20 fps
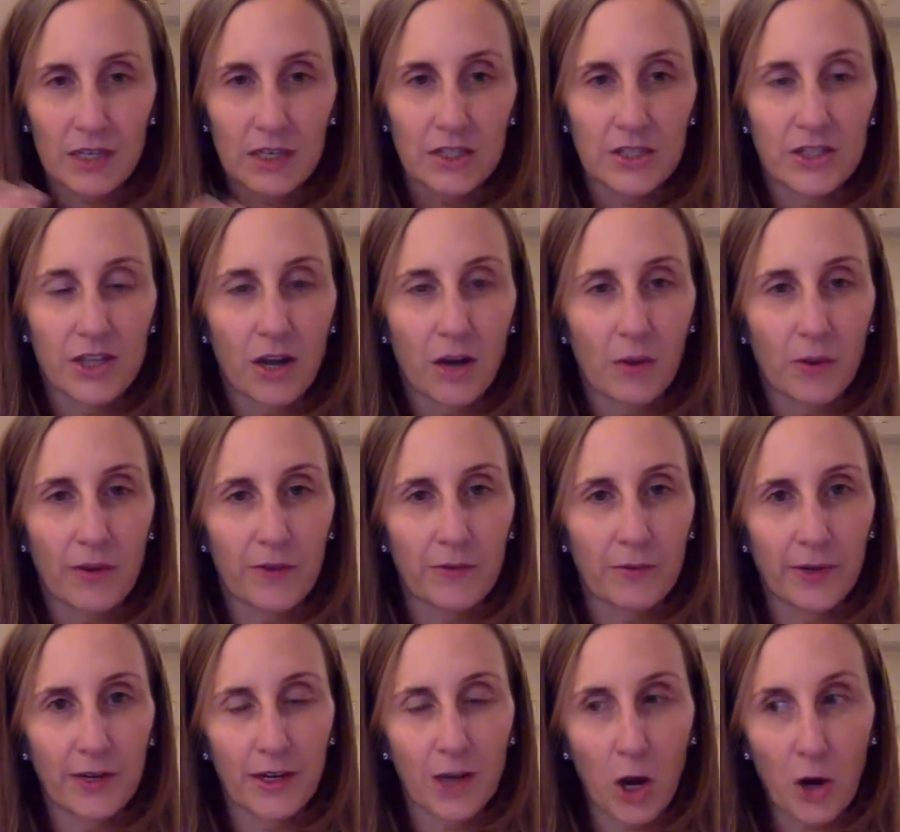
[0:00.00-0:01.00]
So if
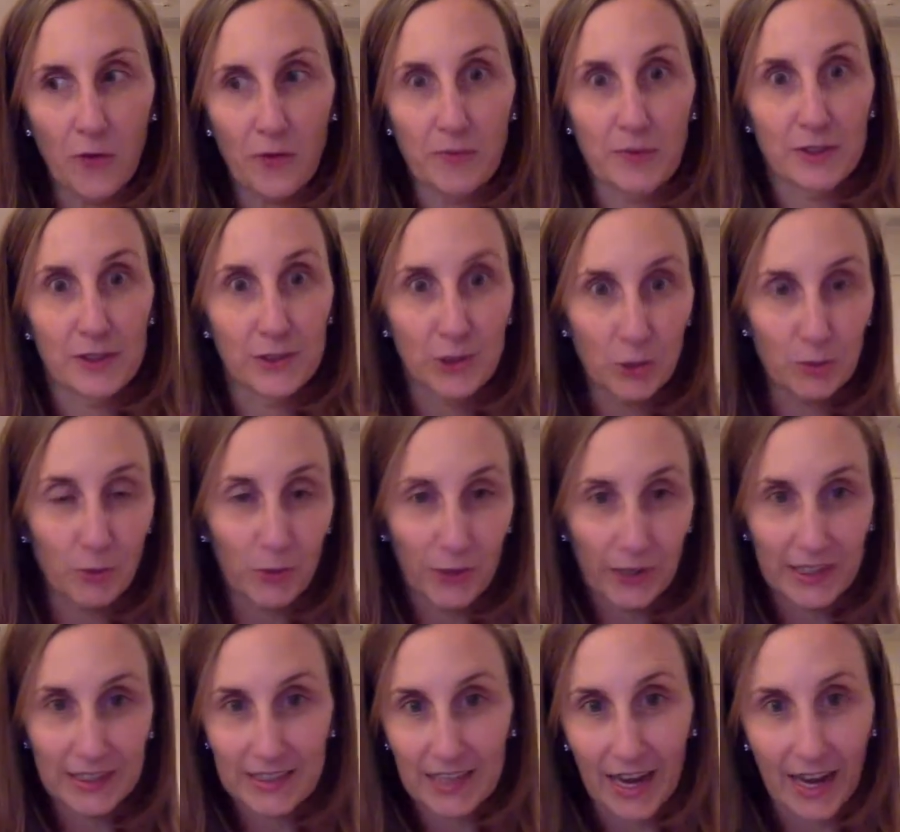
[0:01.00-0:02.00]
we go from the super
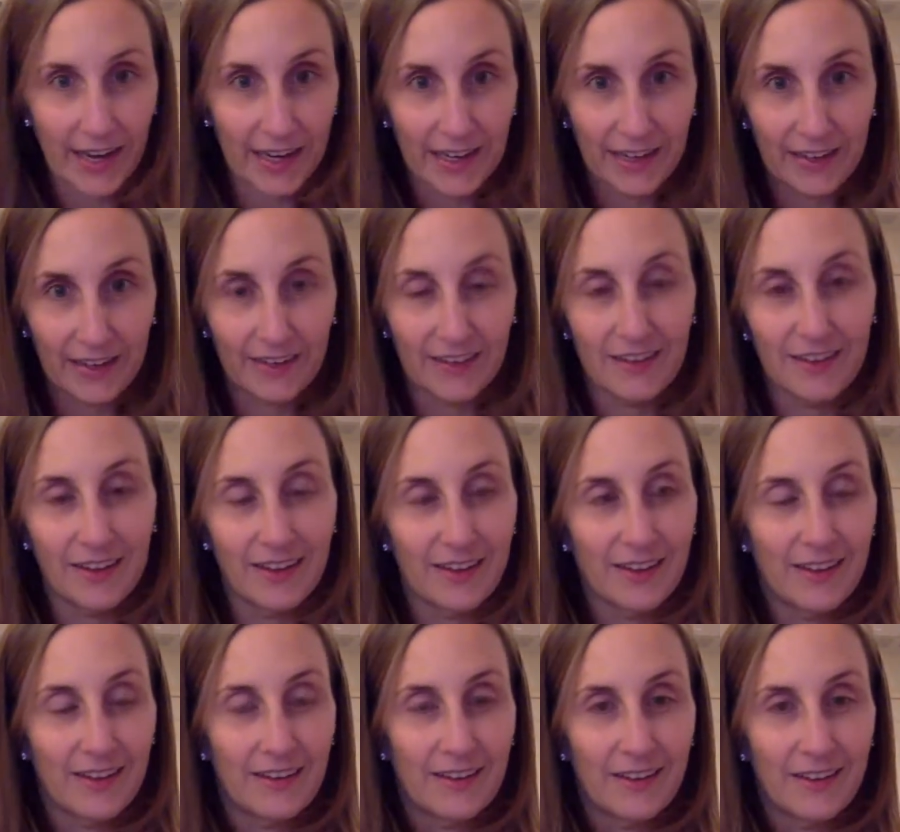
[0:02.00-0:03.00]
exciting,
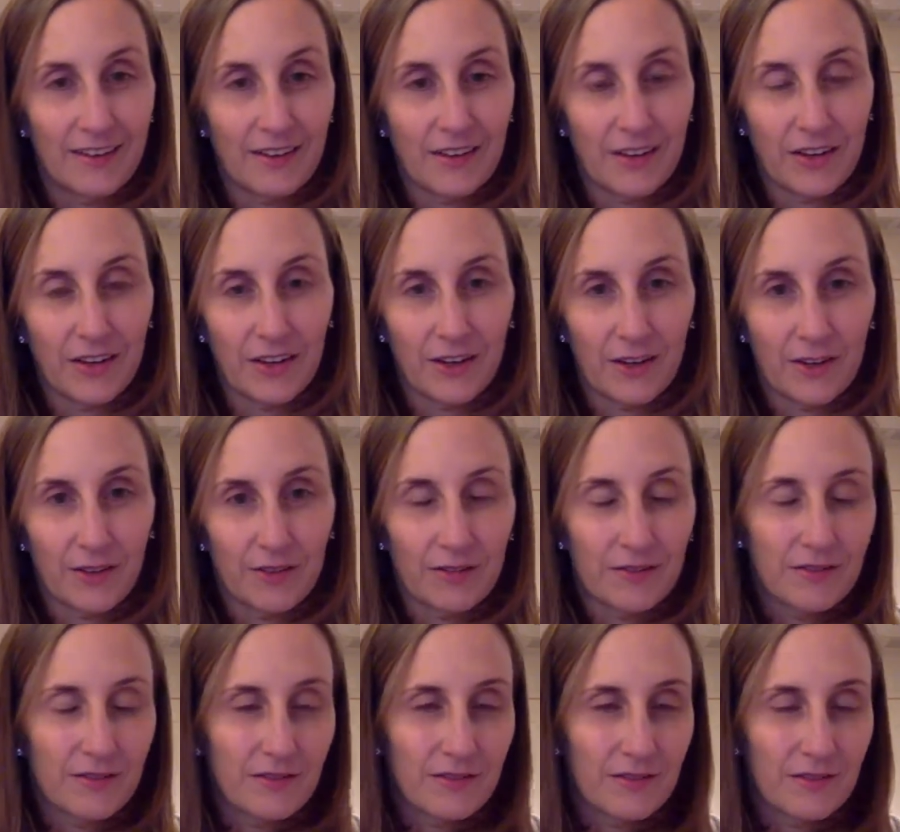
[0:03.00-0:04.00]
you know,
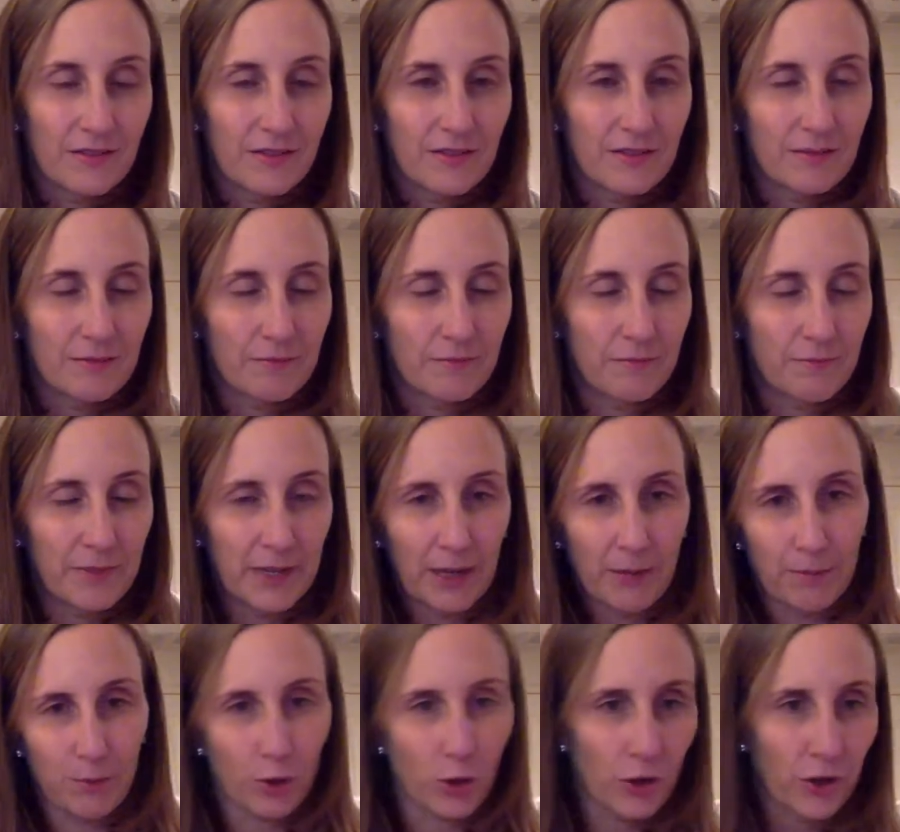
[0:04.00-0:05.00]

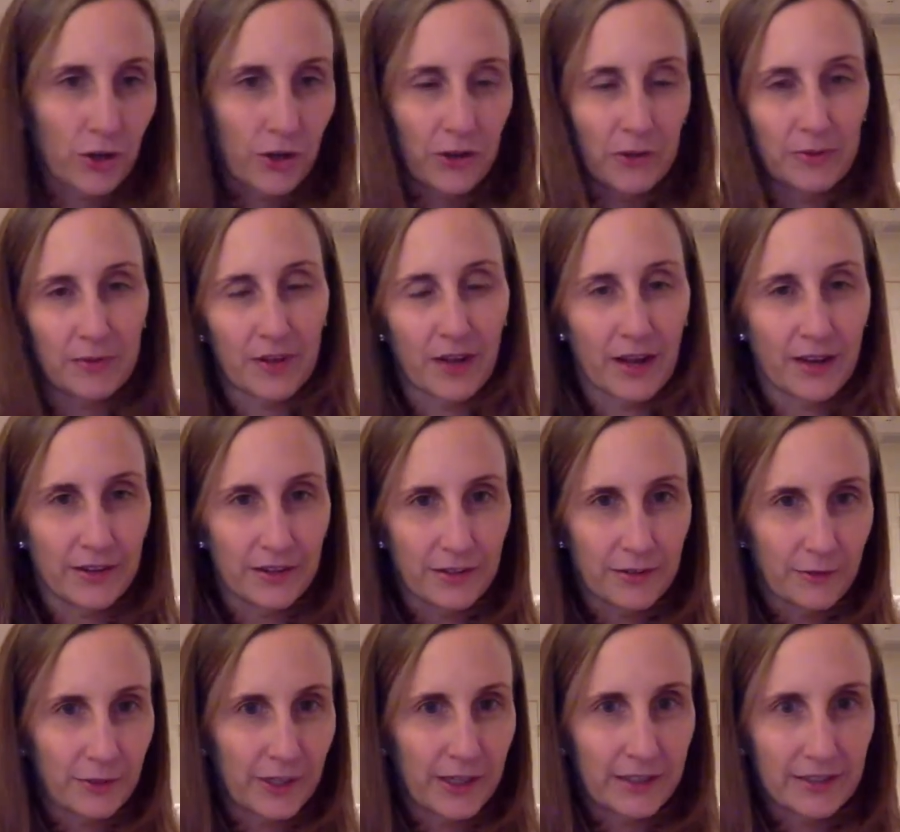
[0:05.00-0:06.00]
big burgers with
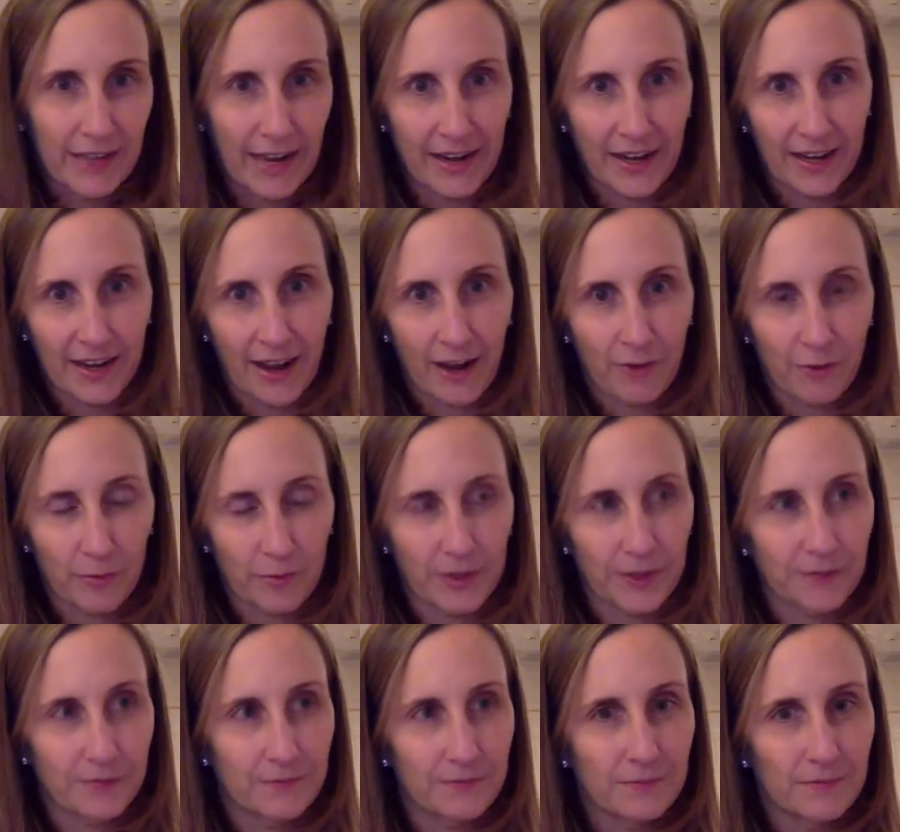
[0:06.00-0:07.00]
onion rings hanging out from it,